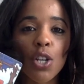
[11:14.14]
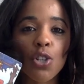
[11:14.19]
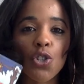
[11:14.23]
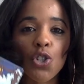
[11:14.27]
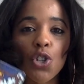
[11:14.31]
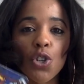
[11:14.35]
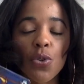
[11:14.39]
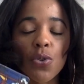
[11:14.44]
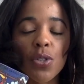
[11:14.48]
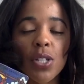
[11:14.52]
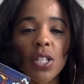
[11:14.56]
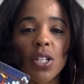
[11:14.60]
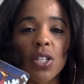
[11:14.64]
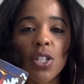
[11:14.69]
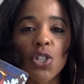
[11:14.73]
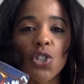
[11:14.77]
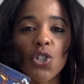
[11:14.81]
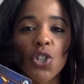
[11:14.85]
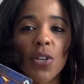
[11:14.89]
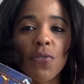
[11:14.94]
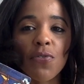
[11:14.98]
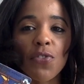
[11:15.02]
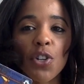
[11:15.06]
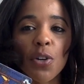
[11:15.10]
choosing to
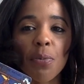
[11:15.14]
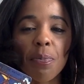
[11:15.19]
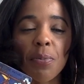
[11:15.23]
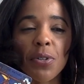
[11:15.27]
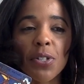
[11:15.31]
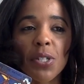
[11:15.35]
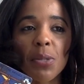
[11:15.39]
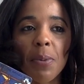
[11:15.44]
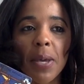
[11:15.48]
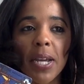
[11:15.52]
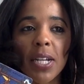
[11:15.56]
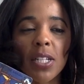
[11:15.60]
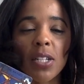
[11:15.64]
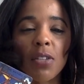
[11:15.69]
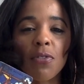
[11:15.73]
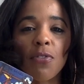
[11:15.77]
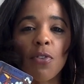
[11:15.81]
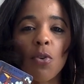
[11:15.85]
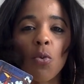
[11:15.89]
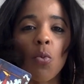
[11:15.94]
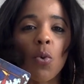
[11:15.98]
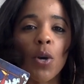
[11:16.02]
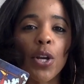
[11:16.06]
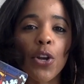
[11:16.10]
shift your perspective
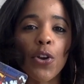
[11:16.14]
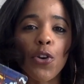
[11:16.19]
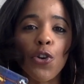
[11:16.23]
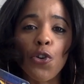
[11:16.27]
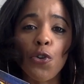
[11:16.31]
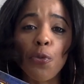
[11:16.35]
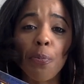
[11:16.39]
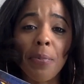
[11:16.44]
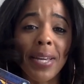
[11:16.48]
on what a new